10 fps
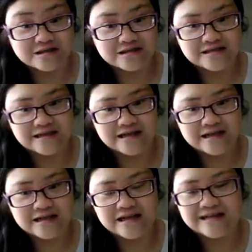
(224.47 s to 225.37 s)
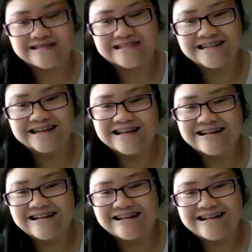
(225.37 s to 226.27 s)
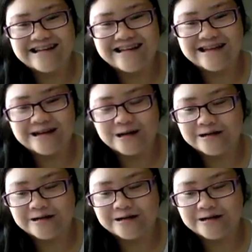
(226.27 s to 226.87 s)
early, and,